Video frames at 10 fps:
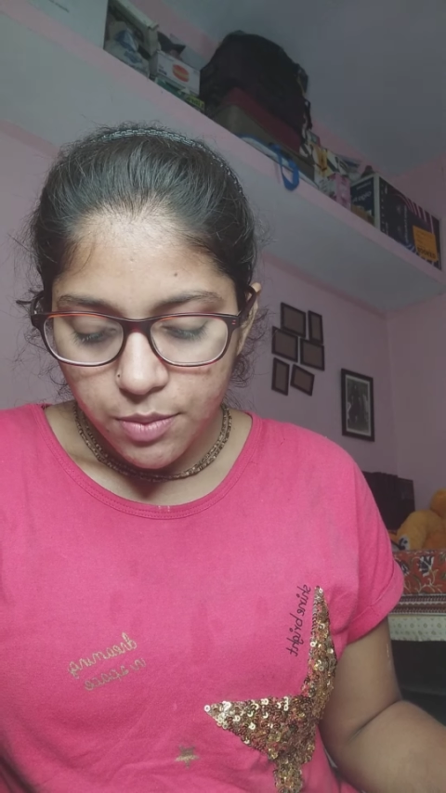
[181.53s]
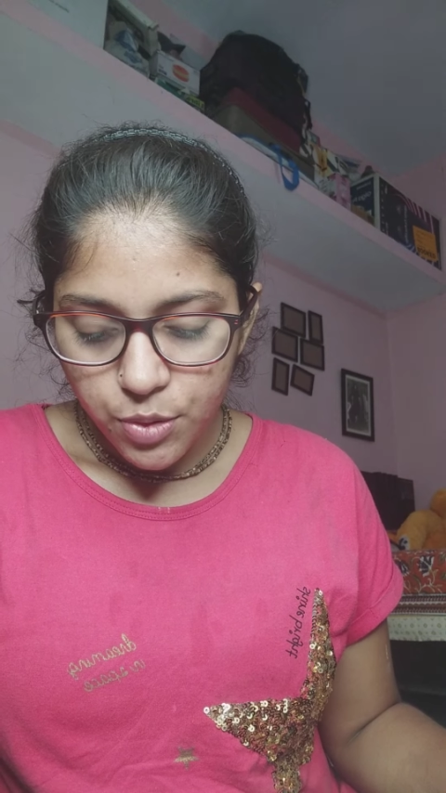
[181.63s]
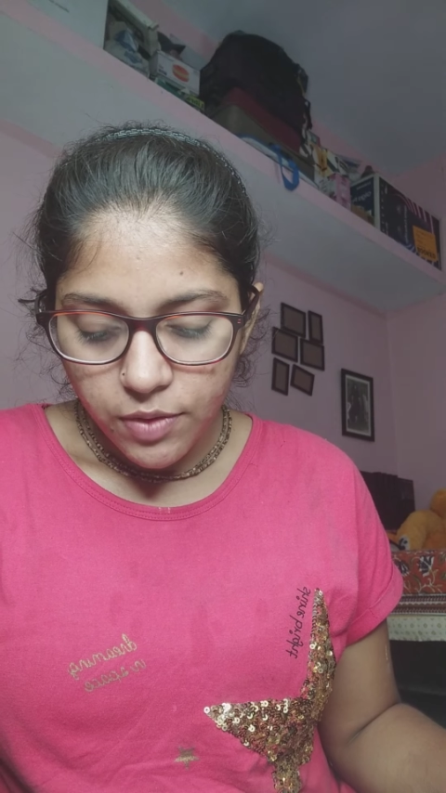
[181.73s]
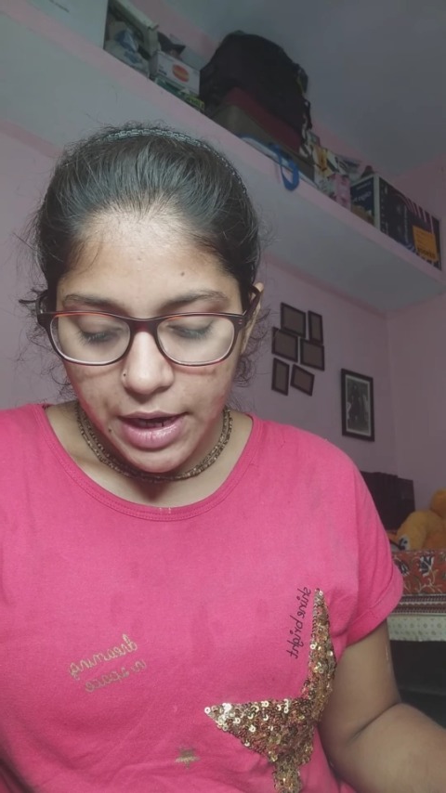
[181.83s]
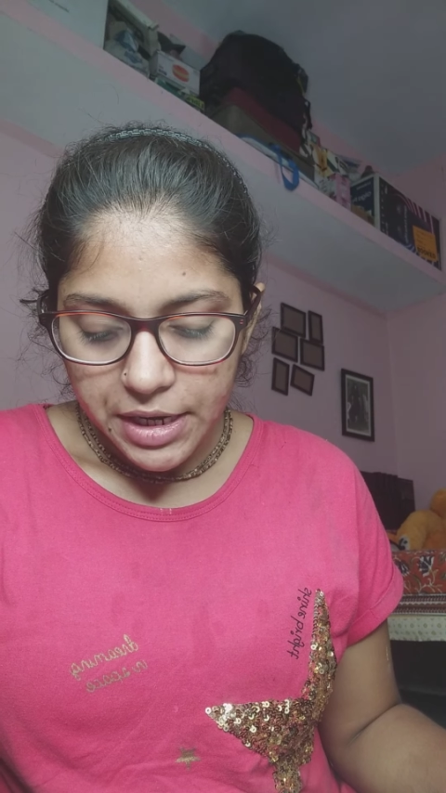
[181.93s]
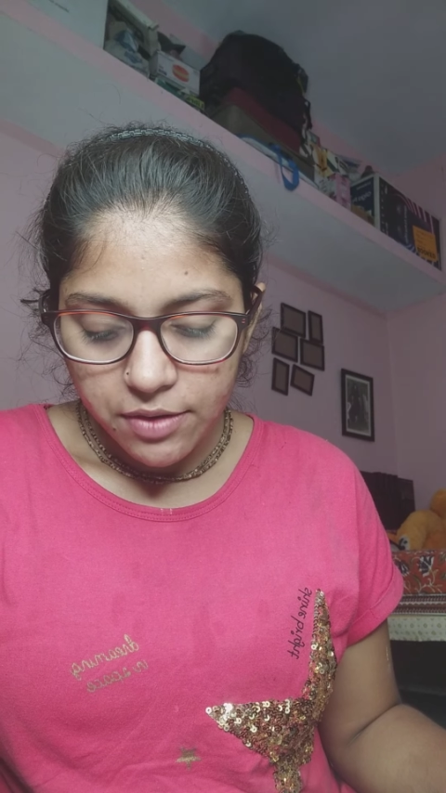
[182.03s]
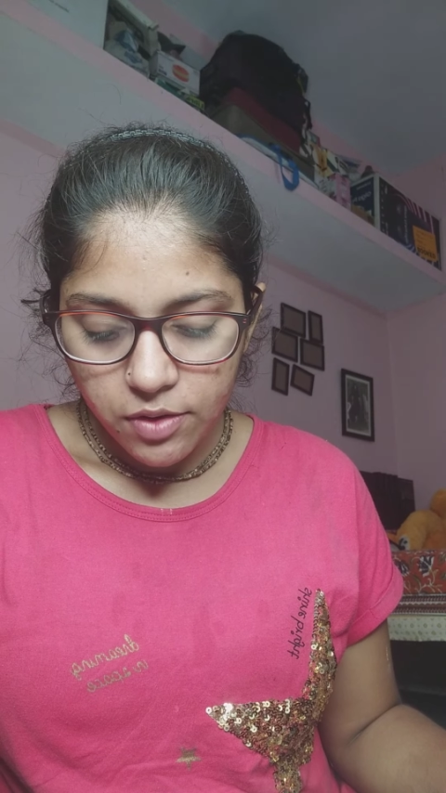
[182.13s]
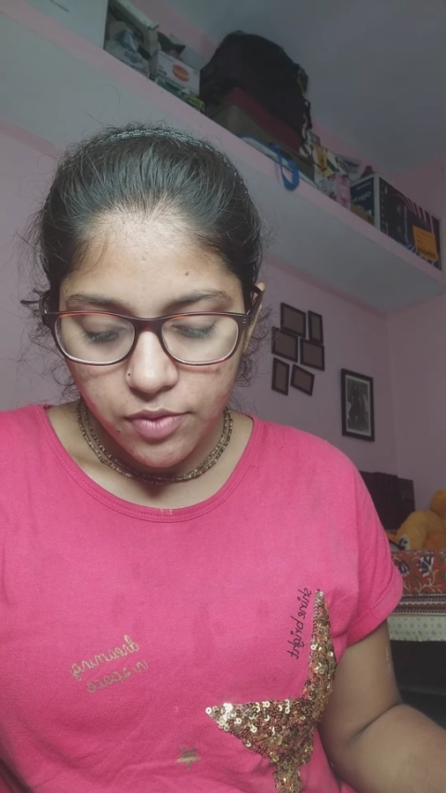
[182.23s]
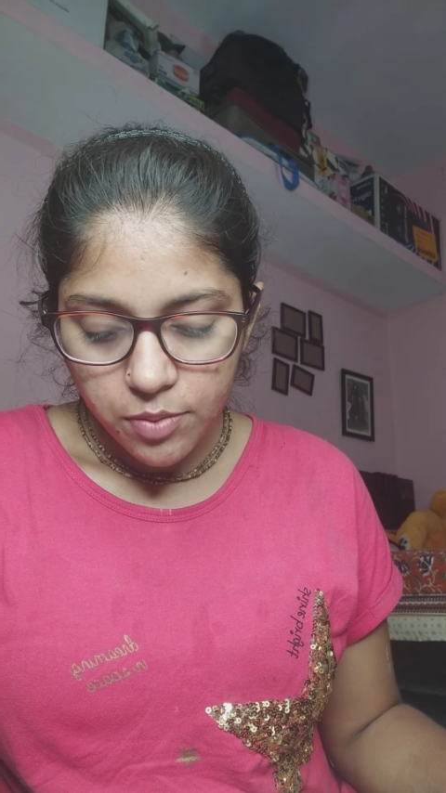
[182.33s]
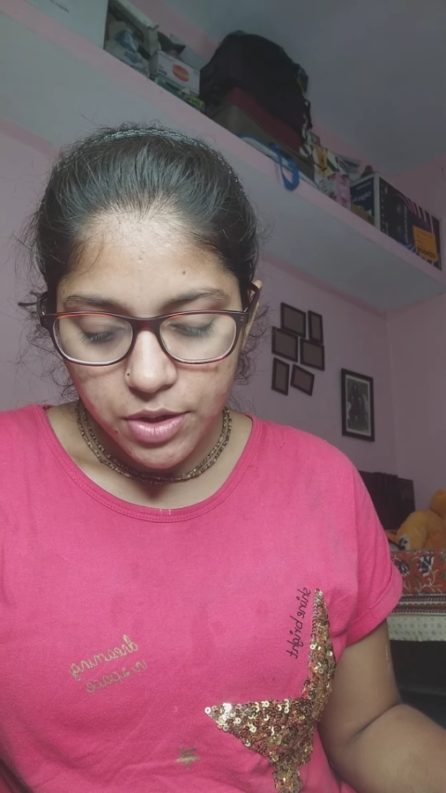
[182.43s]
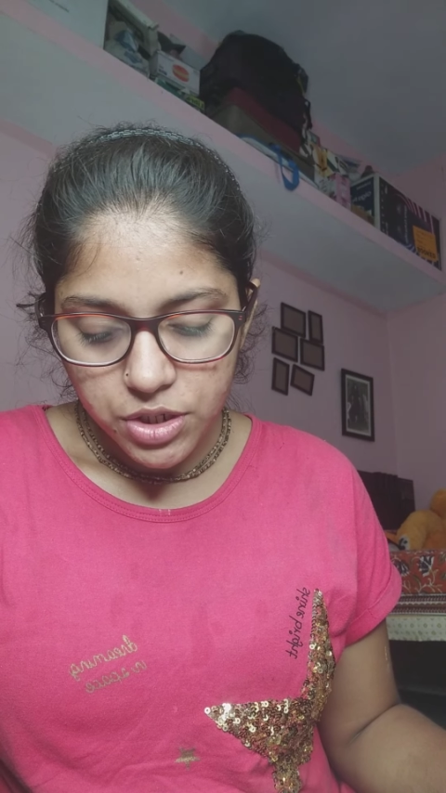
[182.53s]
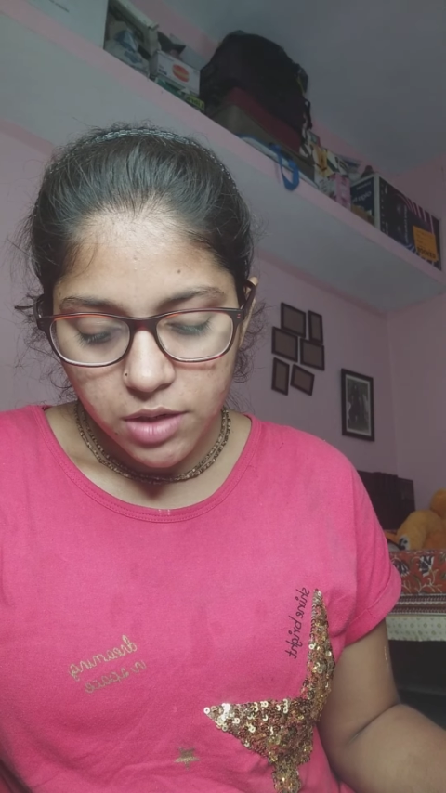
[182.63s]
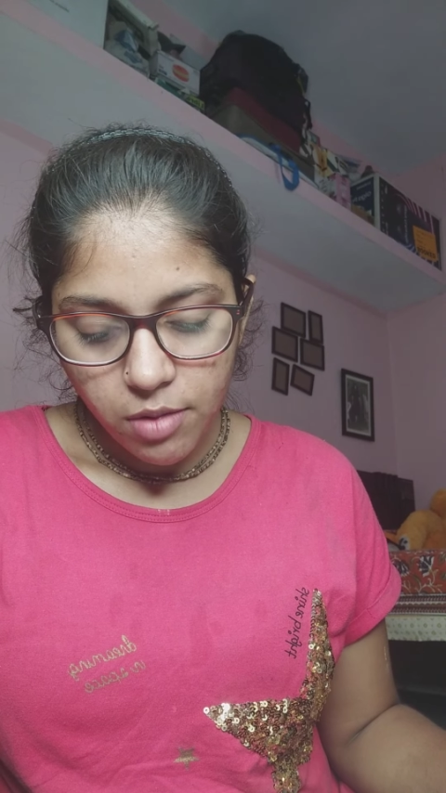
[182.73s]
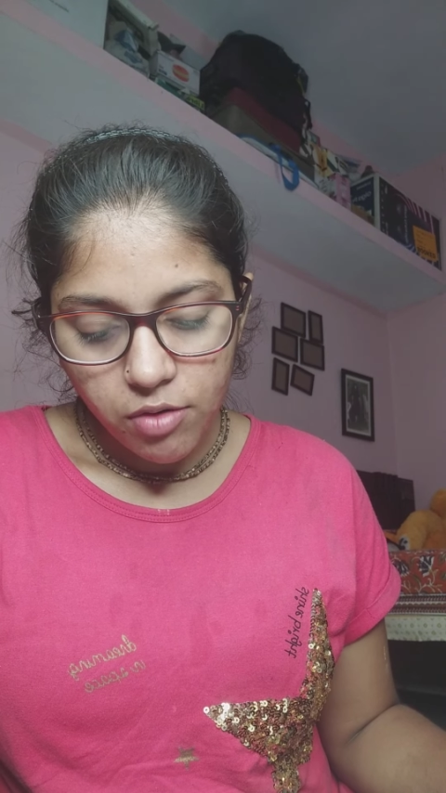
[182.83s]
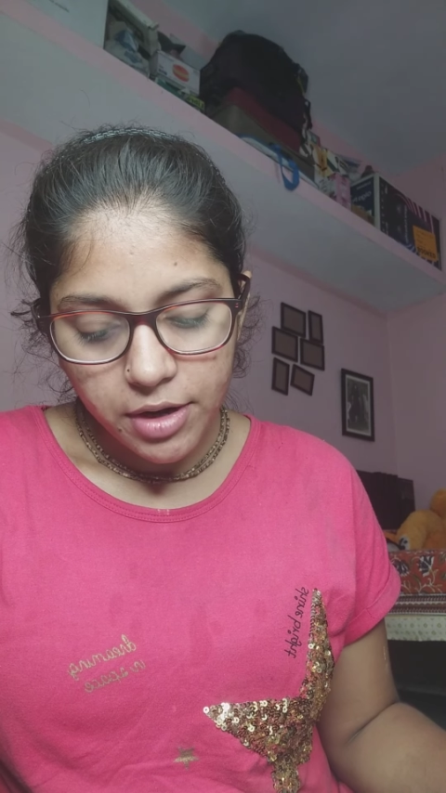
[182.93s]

providing information about